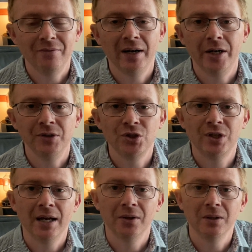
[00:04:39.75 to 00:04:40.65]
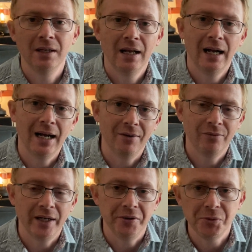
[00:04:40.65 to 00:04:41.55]
via his channel
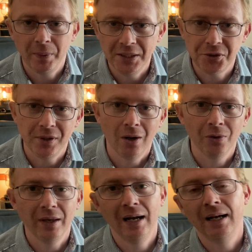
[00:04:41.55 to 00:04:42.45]
and via his Patreon